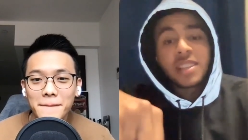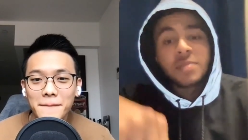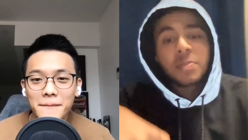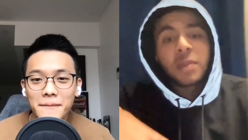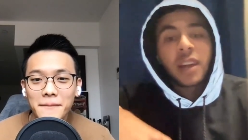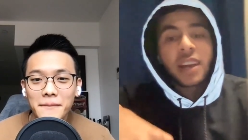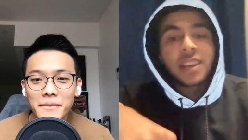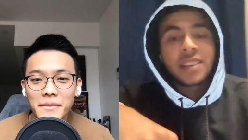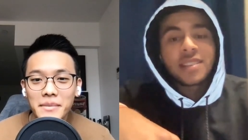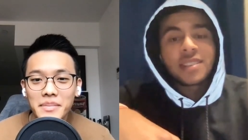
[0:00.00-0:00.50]
Speaker 1: this
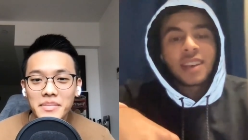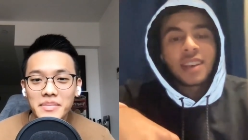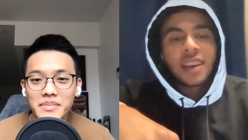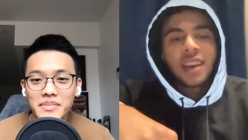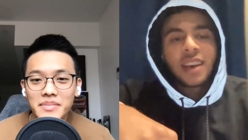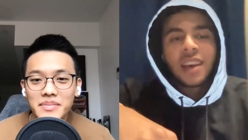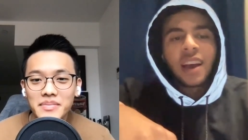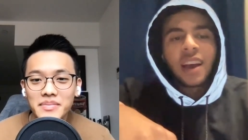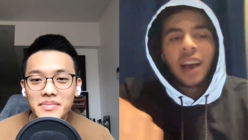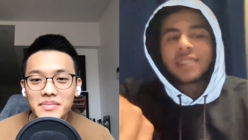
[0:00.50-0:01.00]
place,
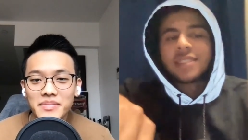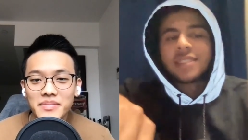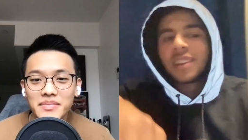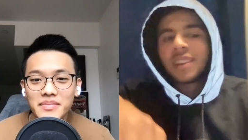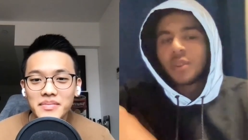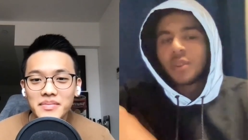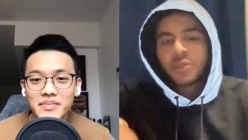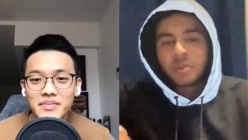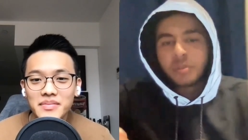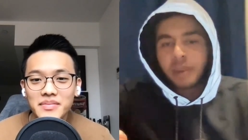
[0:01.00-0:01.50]
I
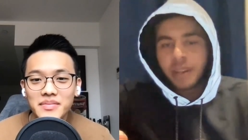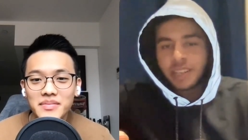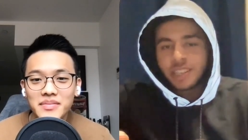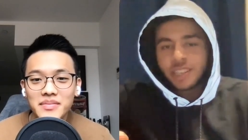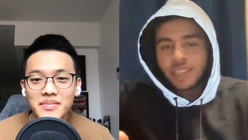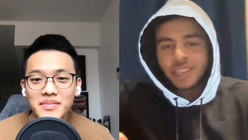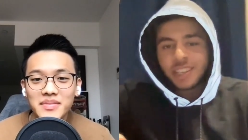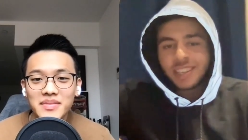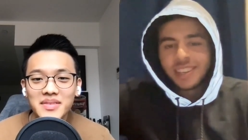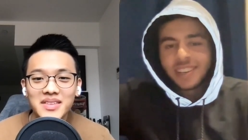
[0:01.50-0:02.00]
didn't lose a match.
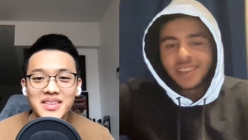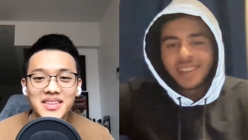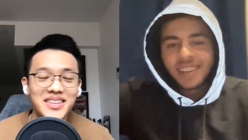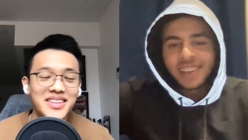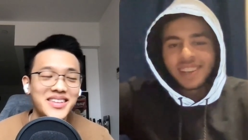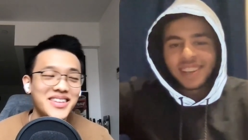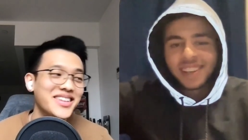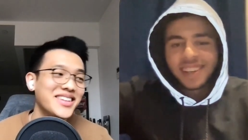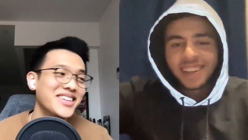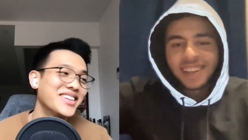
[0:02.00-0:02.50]

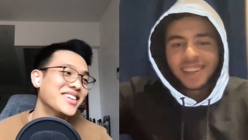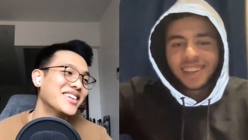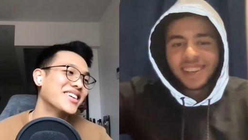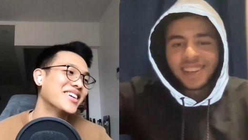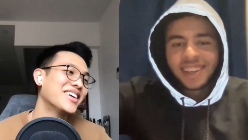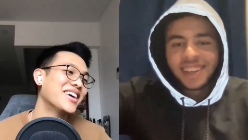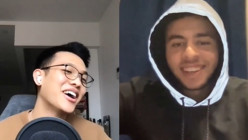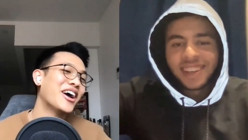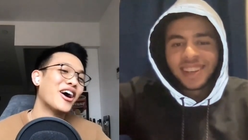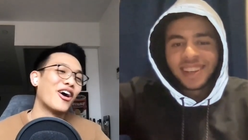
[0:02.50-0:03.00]

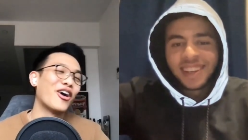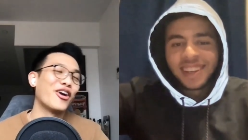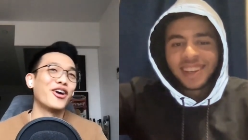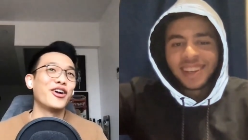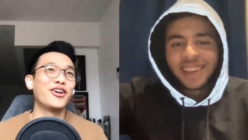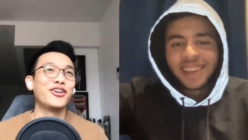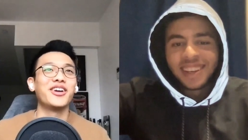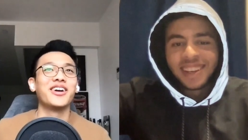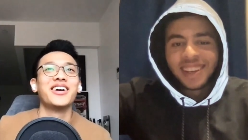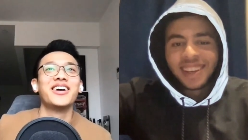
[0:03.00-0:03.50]
Speaker 2: Are are
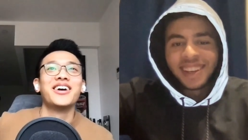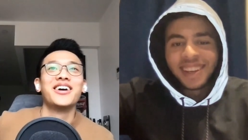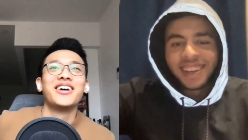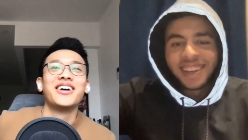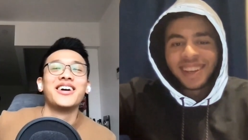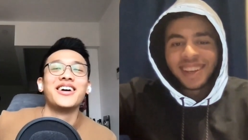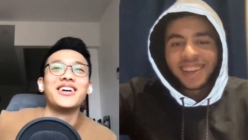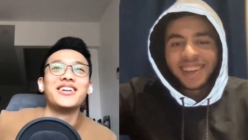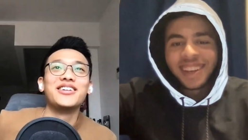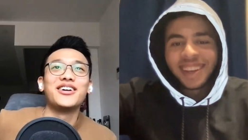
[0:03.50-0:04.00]
you,
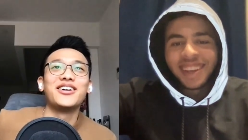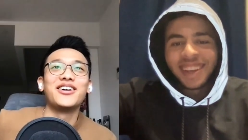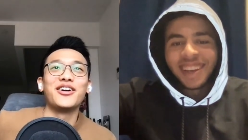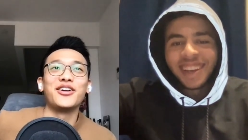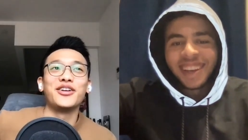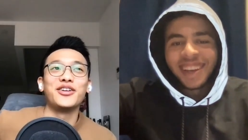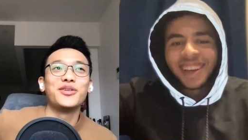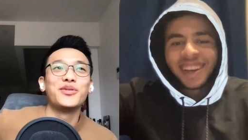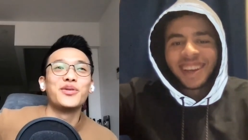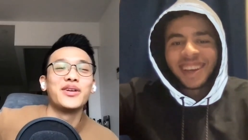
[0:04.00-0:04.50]
are
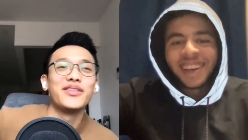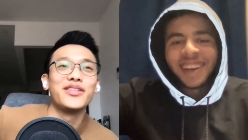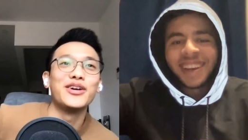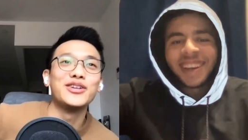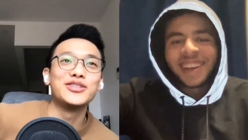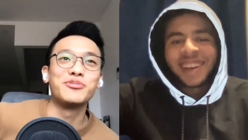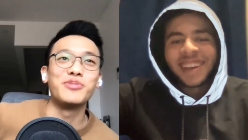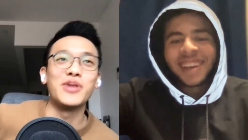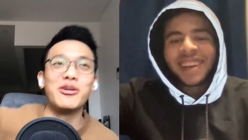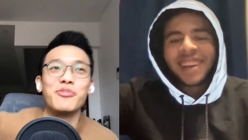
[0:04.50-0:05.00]
you one of those
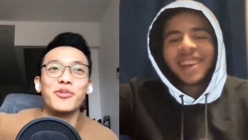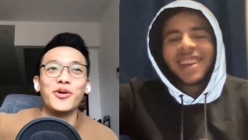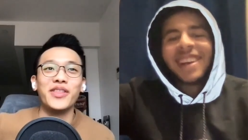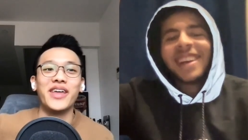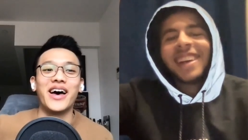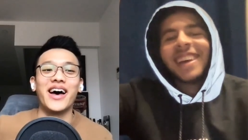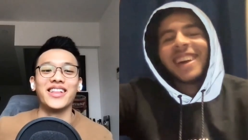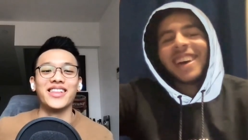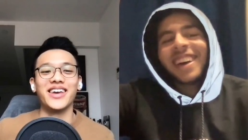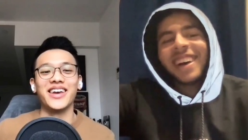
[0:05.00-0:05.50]
people
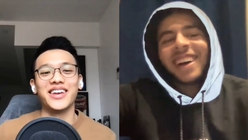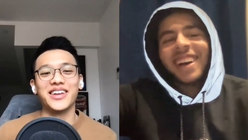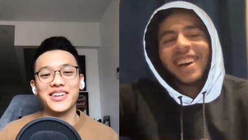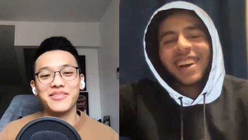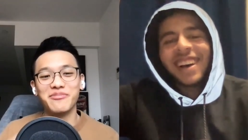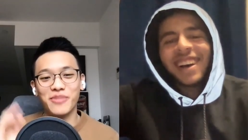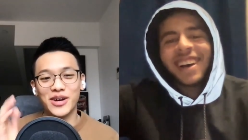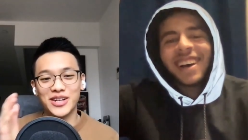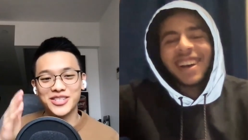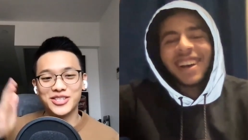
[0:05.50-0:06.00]
that like
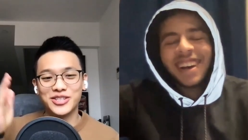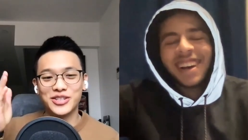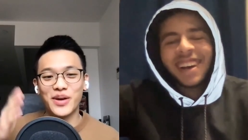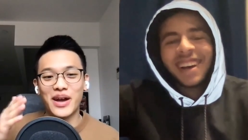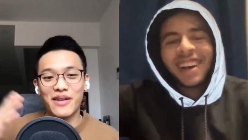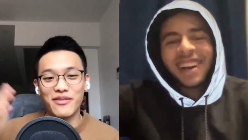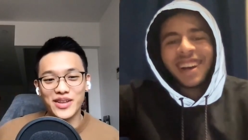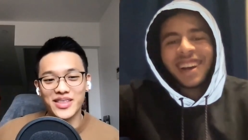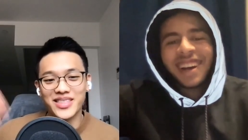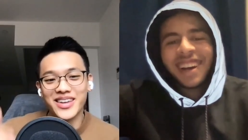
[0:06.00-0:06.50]
must do
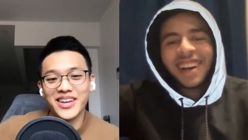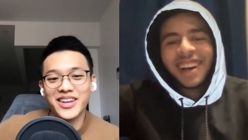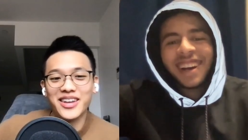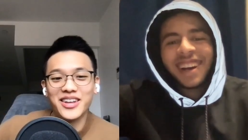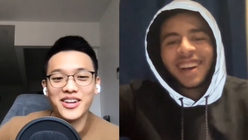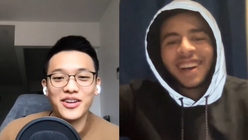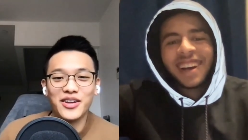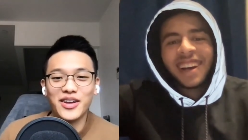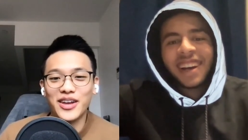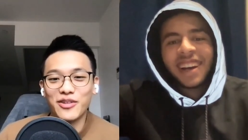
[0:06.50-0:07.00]
everything in
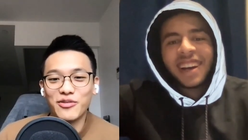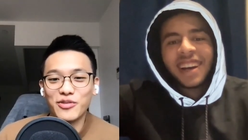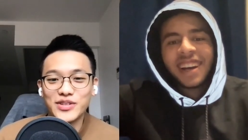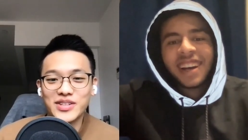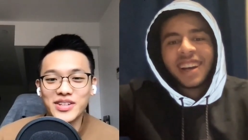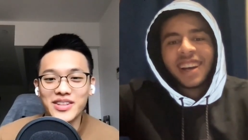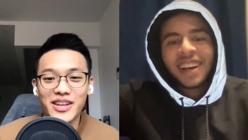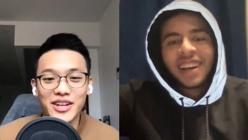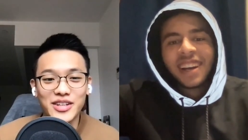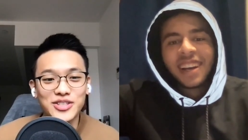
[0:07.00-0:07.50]
in routine,
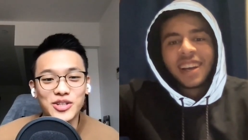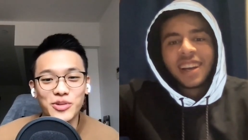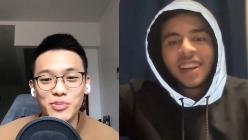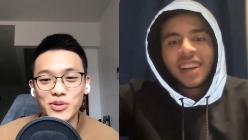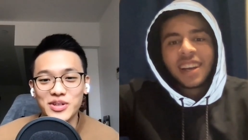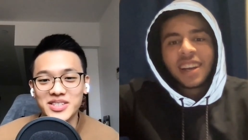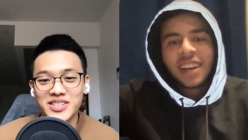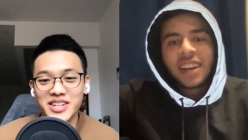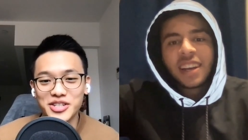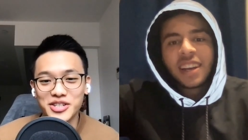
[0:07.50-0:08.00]
like
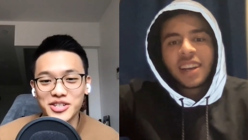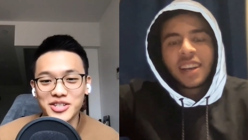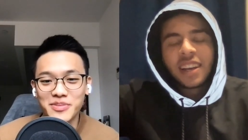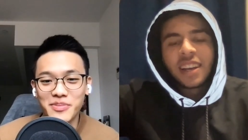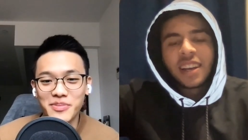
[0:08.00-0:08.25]
superstitious